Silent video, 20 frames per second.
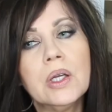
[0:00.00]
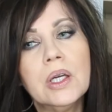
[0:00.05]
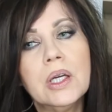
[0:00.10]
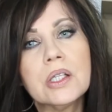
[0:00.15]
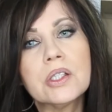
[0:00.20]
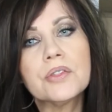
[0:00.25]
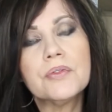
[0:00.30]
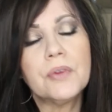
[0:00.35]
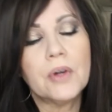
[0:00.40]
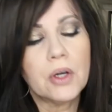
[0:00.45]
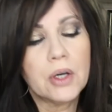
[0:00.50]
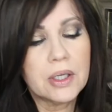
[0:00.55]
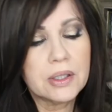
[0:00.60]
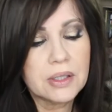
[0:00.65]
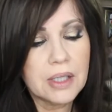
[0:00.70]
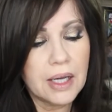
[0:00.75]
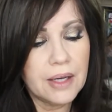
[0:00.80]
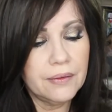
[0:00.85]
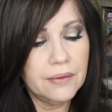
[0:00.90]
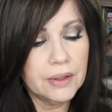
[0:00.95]
As far as
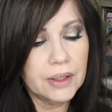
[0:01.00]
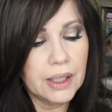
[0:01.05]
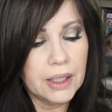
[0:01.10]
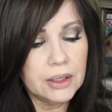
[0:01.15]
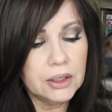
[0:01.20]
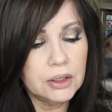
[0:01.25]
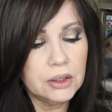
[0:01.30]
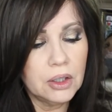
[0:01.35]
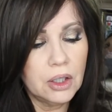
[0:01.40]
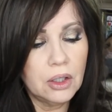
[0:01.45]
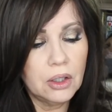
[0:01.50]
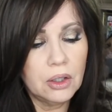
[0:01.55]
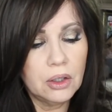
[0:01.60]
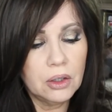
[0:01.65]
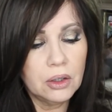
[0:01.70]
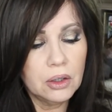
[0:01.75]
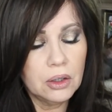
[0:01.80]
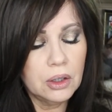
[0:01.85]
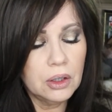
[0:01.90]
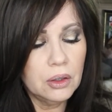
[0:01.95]
having a
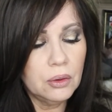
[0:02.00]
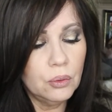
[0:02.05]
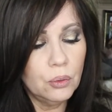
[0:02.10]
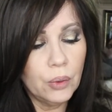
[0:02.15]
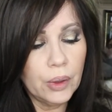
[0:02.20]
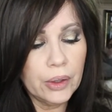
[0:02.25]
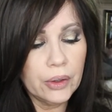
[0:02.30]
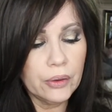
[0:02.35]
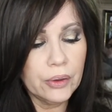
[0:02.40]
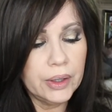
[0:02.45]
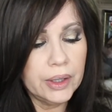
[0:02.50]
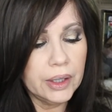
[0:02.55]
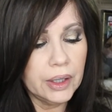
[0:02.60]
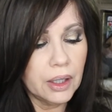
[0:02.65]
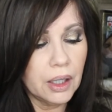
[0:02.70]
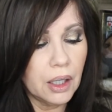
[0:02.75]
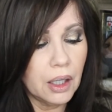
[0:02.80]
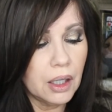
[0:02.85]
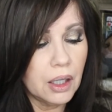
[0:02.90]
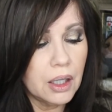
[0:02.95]
long wearing
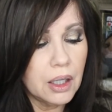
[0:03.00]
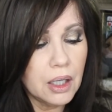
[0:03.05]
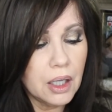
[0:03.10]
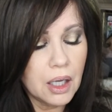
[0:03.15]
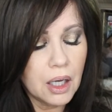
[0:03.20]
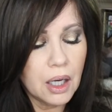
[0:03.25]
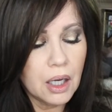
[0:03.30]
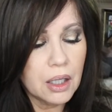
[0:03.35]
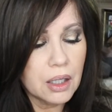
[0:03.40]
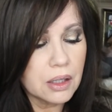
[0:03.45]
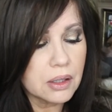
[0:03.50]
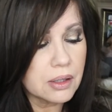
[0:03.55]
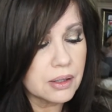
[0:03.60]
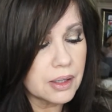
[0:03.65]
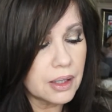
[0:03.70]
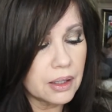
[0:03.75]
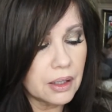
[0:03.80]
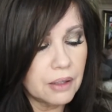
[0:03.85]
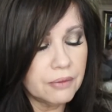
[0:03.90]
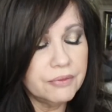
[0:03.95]

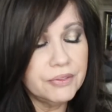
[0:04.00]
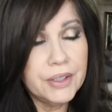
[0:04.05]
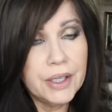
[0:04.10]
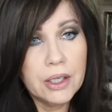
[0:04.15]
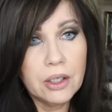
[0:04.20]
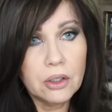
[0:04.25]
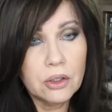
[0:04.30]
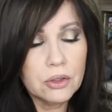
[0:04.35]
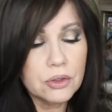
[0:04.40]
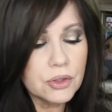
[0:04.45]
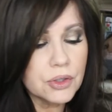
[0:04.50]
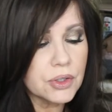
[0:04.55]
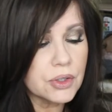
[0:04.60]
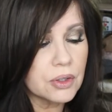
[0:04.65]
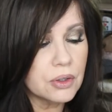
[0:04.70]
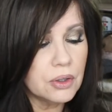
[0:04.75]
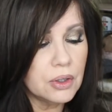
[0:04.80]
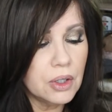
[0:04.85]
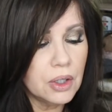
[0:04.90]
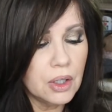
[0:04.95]
set of nails,
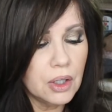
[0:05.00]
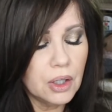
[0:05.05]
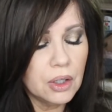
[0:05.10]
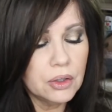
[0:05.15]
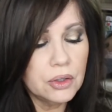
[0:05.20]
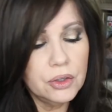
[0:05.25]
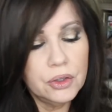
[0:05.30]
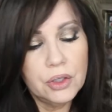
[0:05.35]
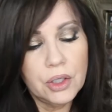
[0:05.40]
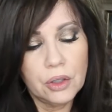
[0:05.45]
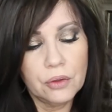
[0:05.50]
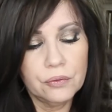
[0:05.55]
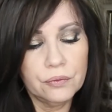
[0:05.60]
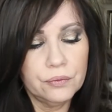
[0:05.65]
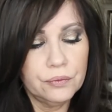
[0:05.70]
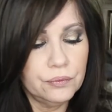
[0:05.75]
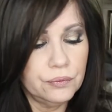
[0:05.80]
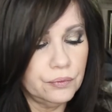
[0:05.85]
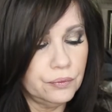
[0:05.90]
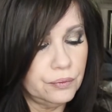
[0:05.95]
no.
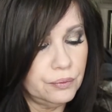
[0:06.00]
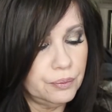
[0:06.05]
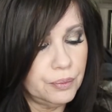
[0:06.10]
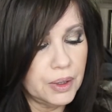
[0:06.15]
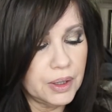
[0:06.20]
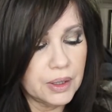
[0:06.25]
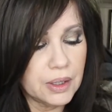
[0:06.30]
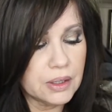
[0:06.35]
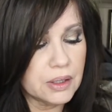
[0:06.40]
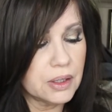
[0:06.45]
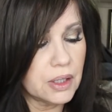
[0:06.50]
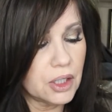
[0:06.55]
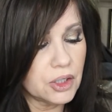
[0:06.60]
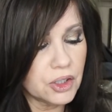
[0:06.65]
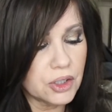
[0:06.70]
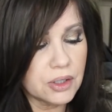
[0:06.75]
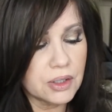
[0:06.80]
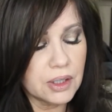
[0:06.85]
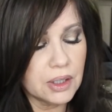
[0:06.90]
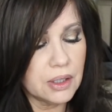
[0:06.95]
But it's not
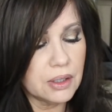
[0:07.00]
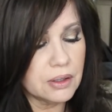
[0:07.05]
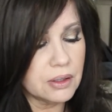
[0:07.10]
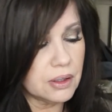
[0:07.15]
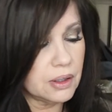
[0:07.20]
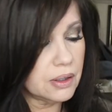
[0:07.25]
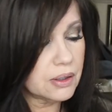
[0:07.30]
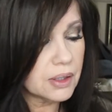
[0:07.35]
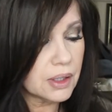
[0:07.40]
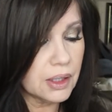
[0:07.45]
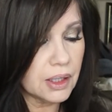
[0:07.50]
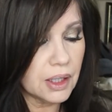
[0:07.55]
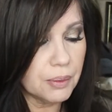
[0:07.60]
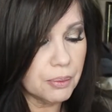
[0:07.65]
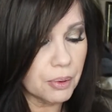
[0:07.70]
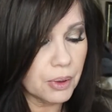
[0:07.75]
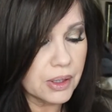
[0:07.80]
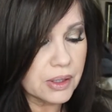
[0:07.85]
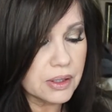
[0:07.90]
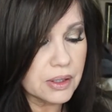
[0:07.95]
just these, it's any
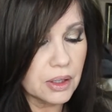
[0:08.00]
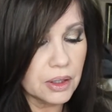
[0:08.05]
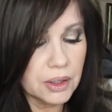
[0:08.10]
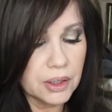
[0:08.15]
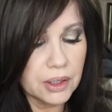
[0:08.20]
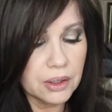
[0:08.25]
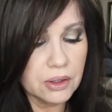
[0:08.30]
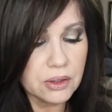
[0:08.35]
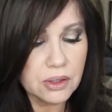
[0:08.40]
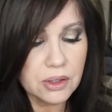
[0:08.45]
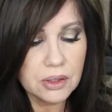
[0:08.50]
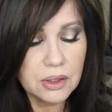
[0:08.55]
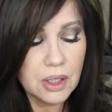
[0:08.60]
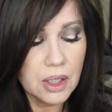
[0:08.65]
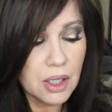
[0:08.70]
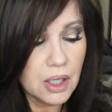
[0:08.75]
press-on nails.